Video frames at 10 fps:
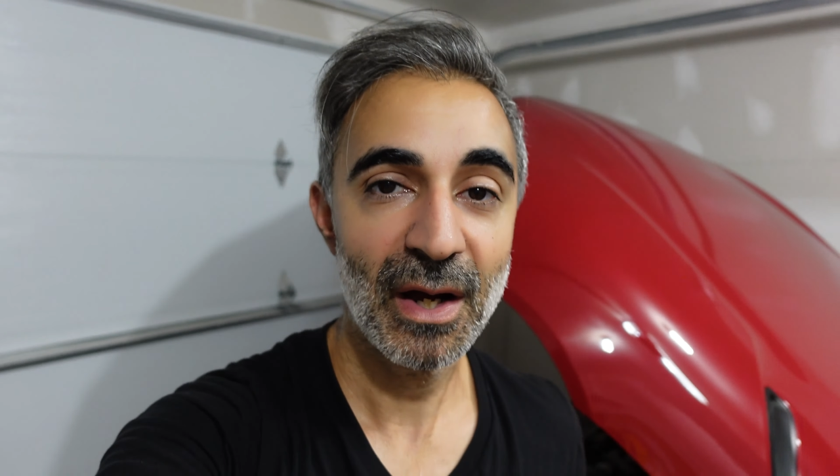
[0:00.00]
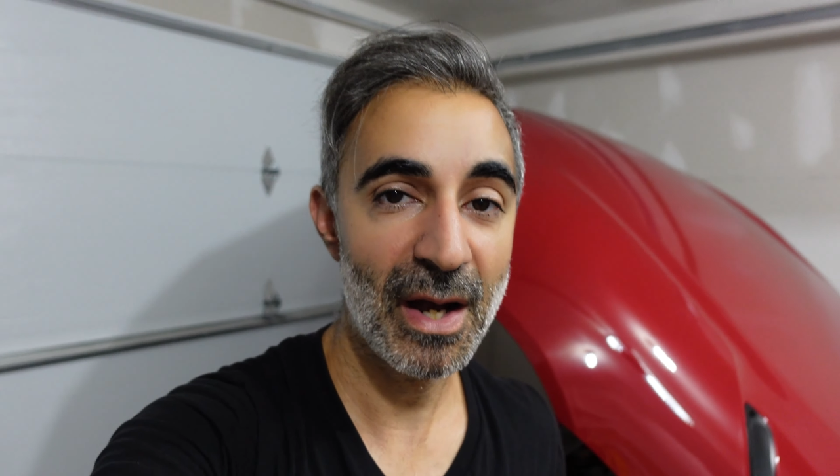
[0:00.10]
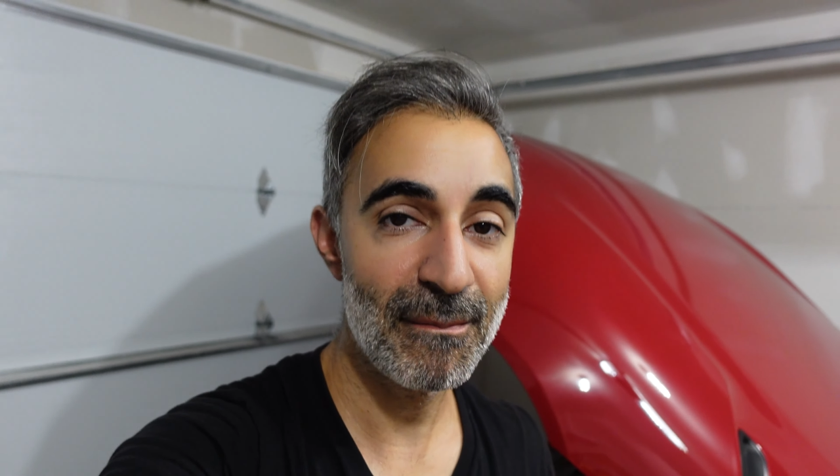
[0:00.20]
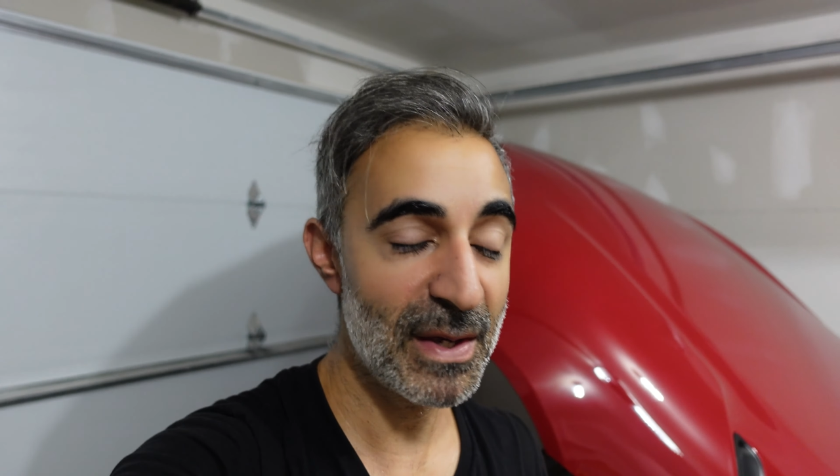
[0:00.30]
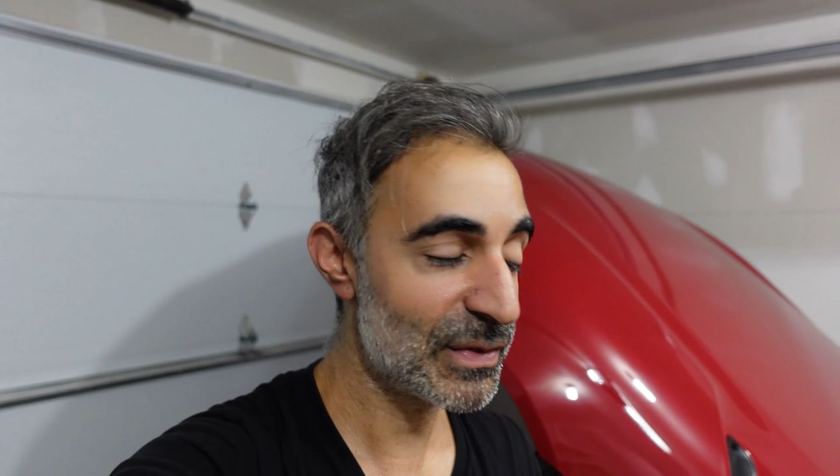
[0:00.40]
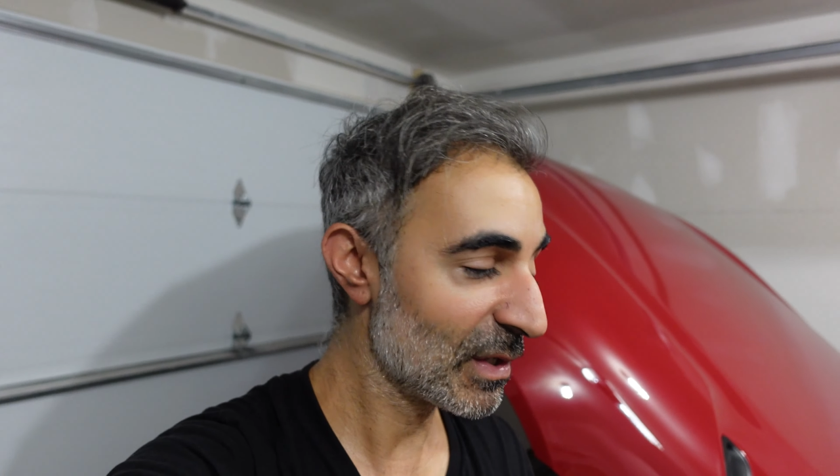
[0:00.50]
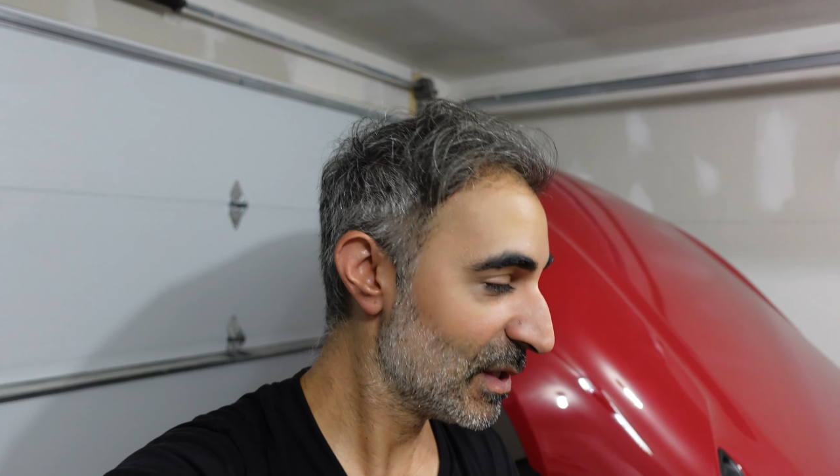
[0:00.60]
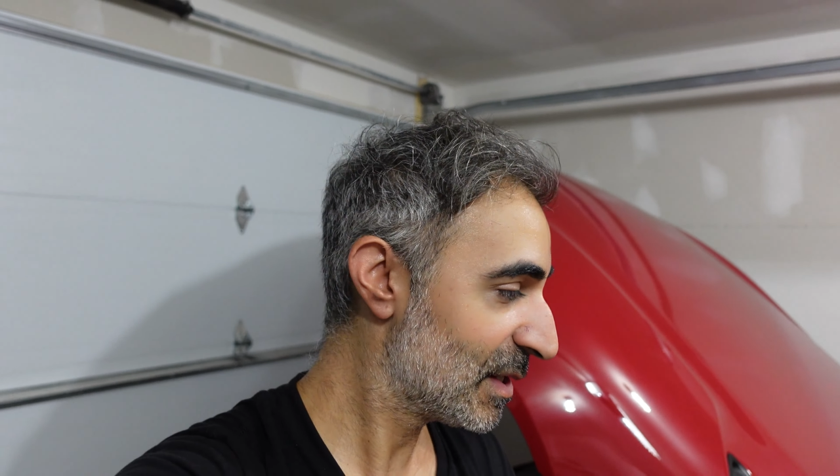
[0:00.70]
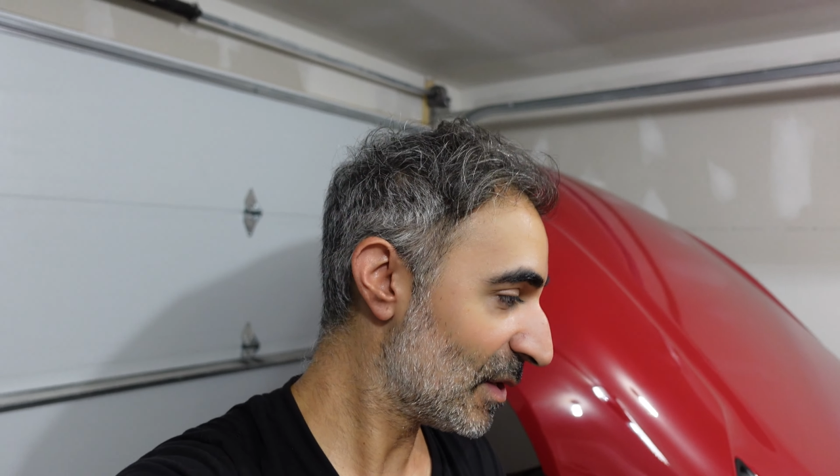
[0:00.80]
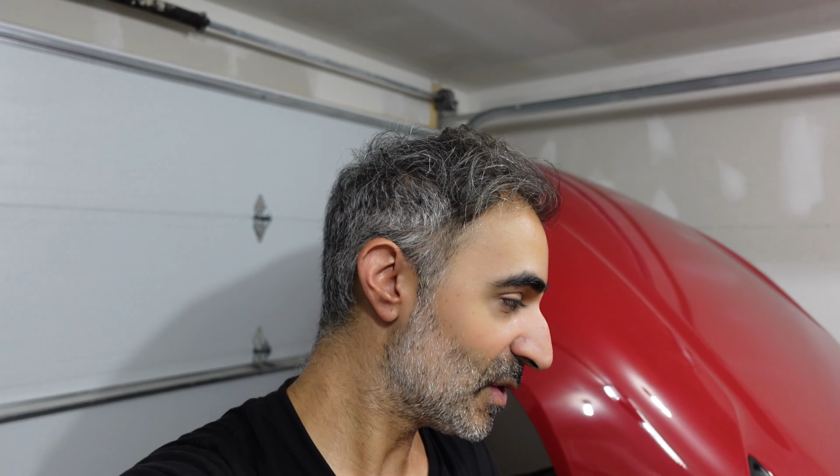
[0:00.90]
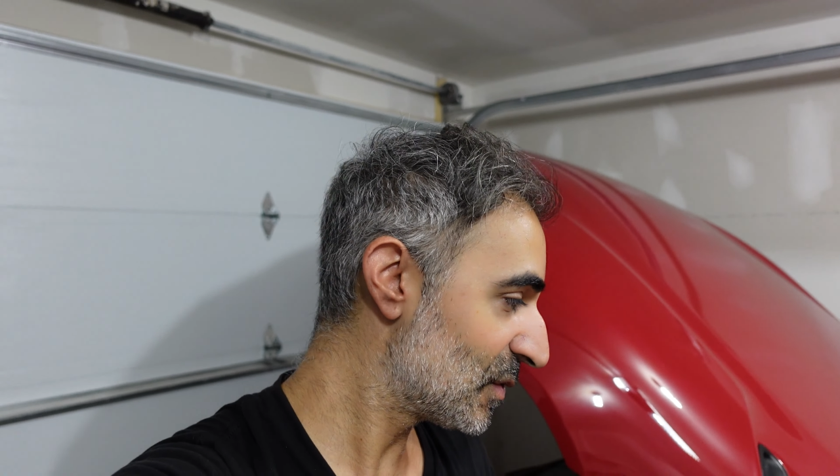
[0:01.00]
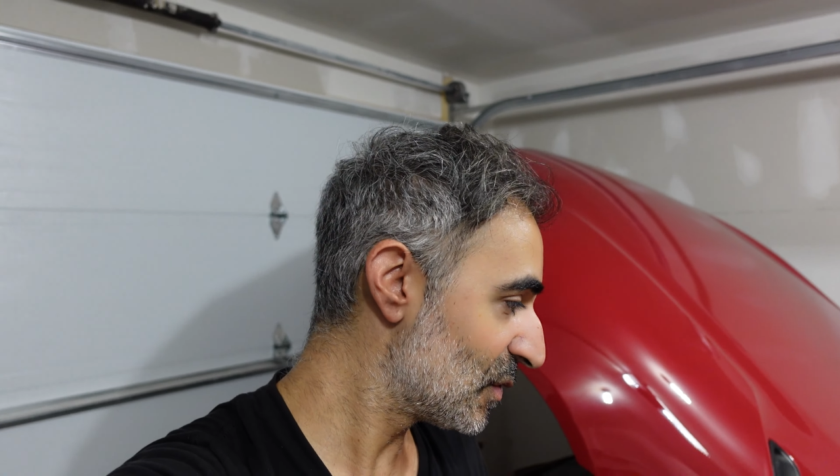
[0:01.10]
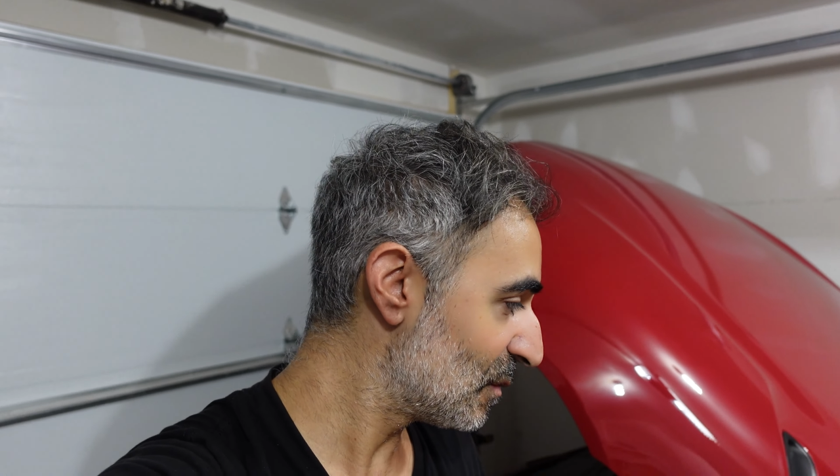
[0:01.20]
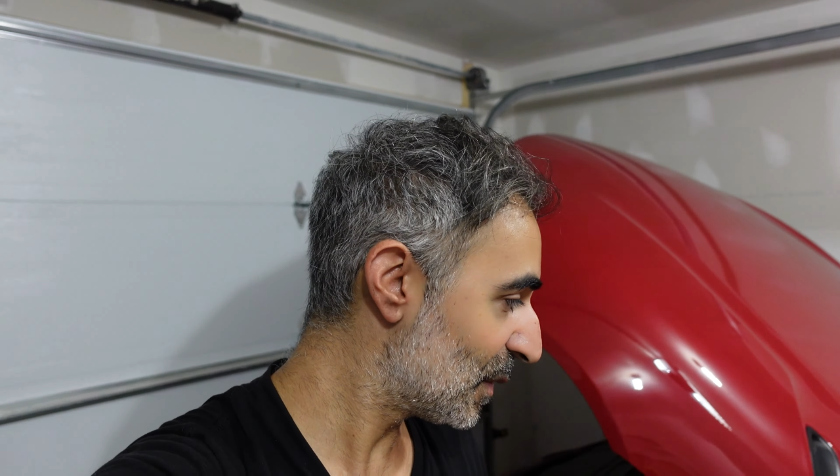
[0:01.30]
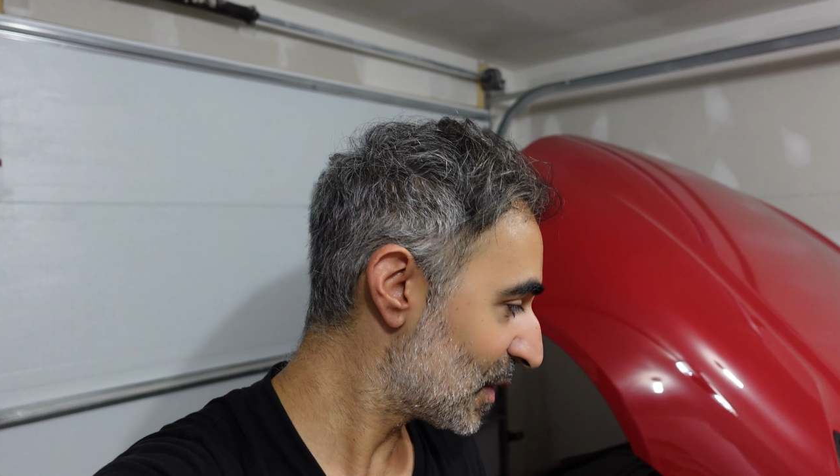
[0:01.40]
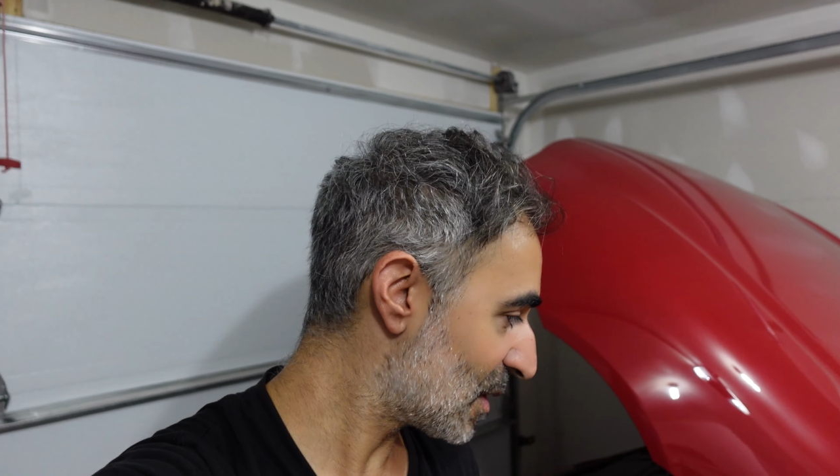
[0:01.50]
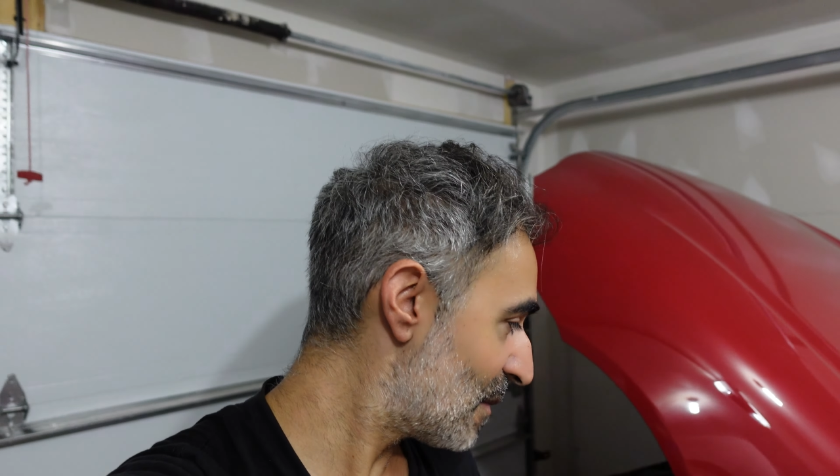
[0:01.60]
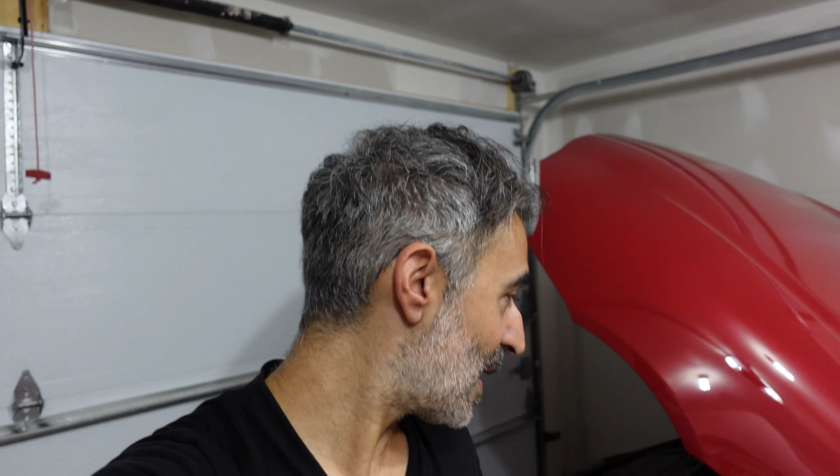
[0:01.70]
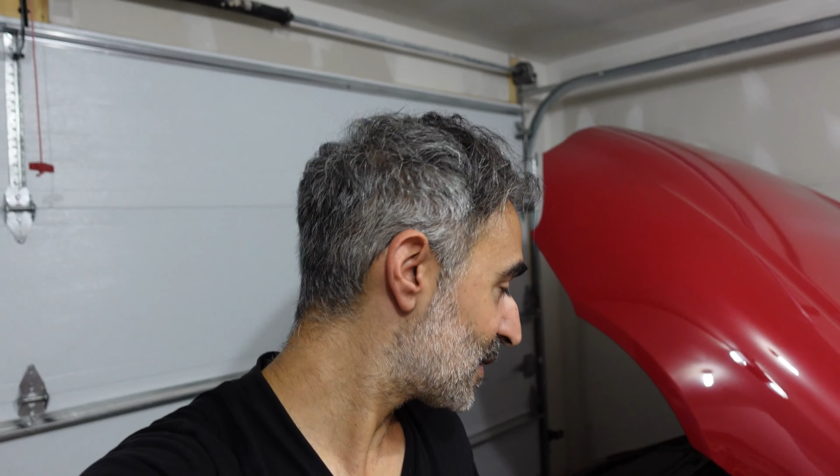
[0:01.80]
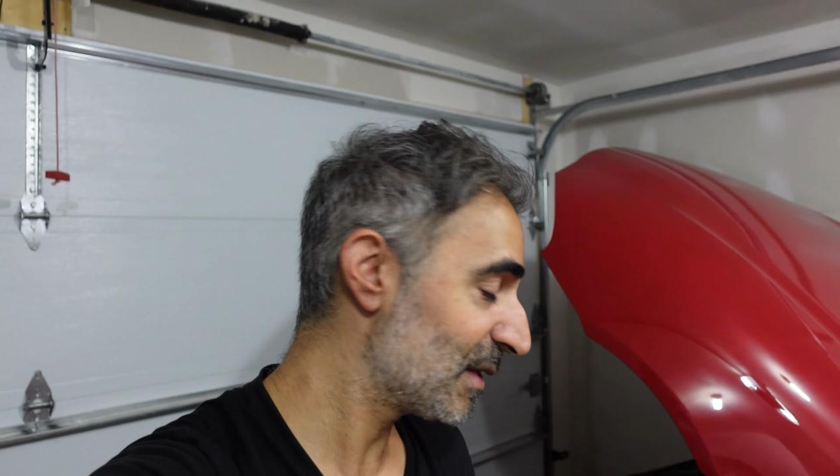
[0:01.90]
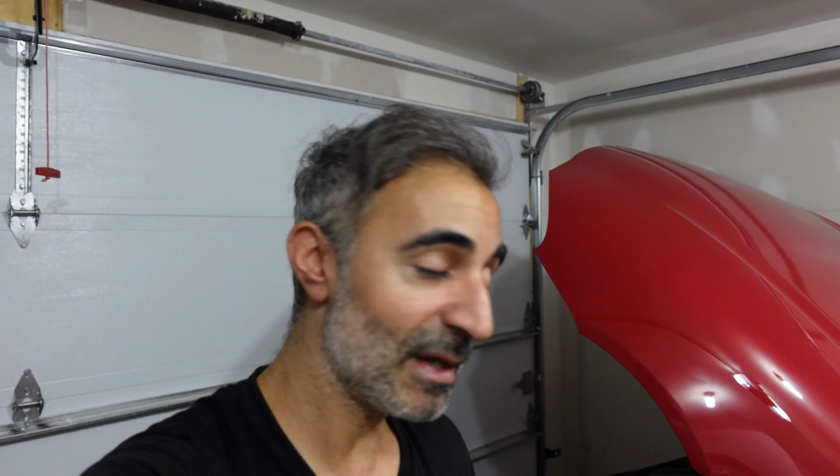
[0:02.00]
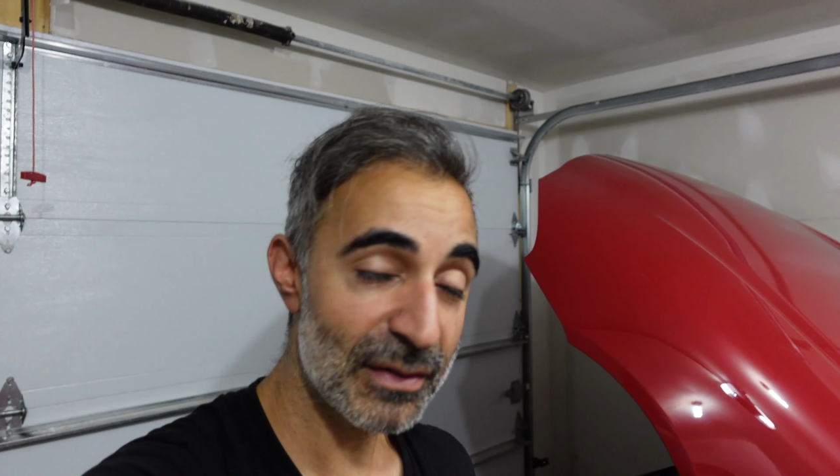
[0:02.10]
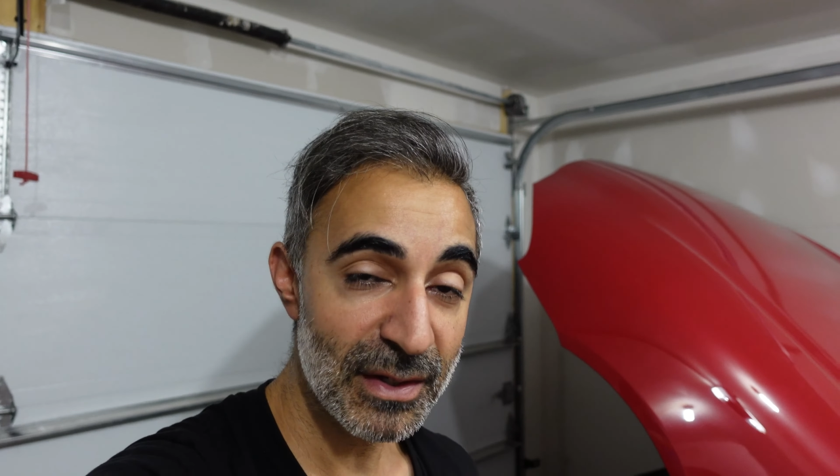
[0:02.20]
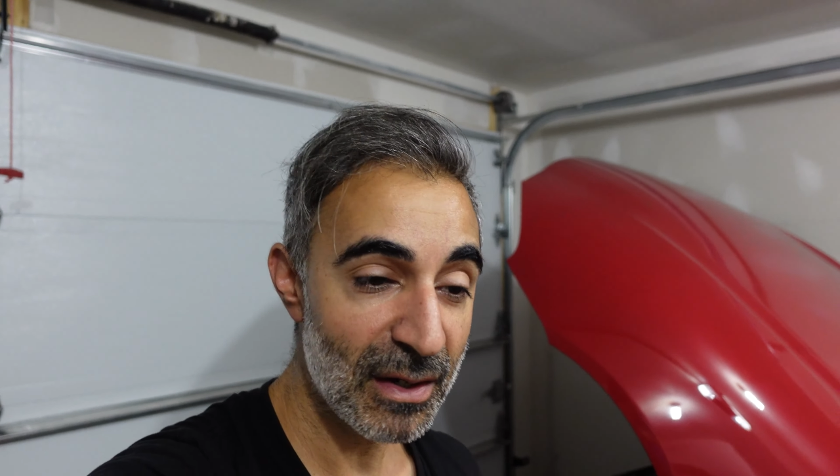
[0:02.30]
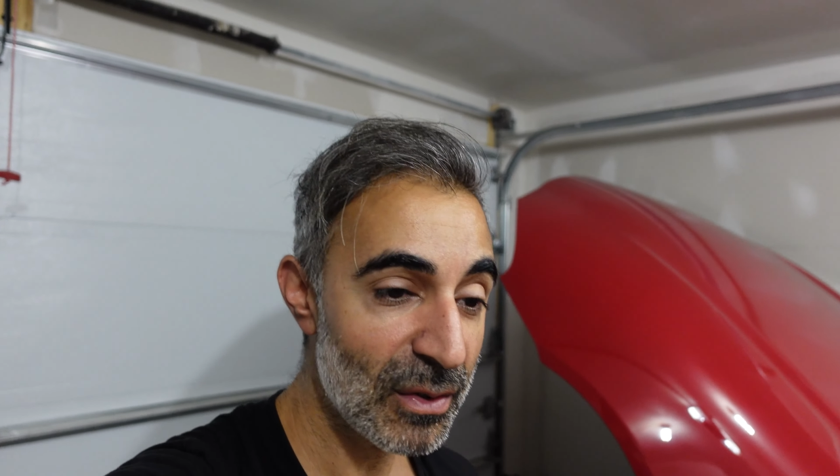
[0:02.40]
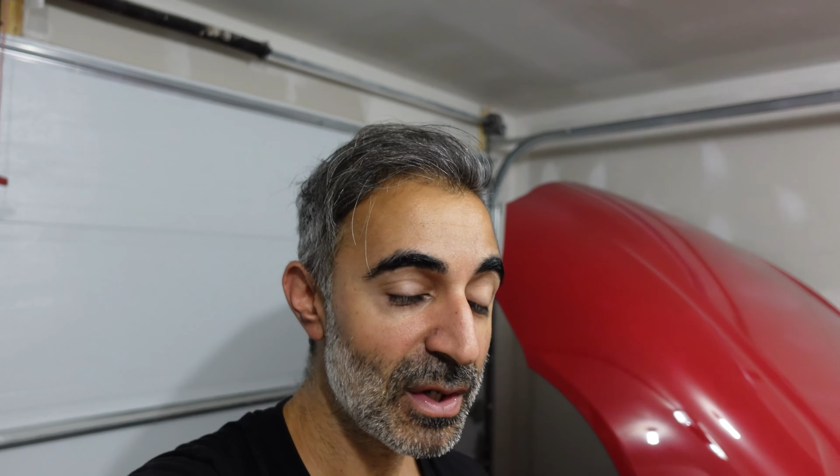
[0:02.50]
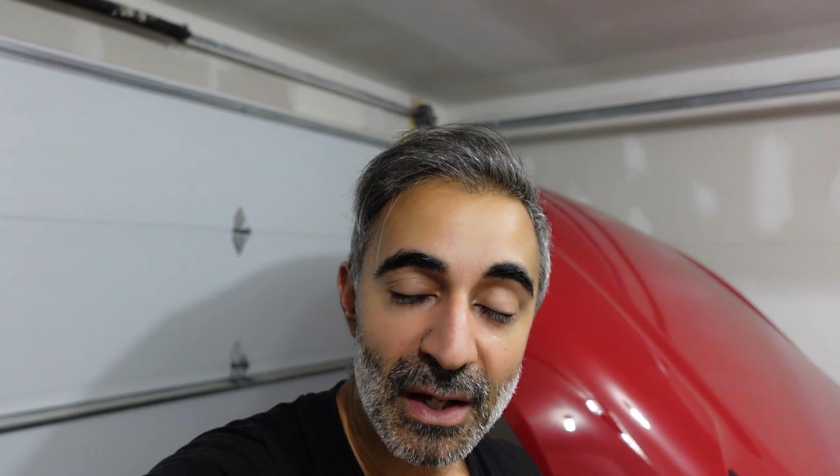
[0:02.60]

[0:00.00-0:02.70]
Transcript: I'm basically going to put the car back together now.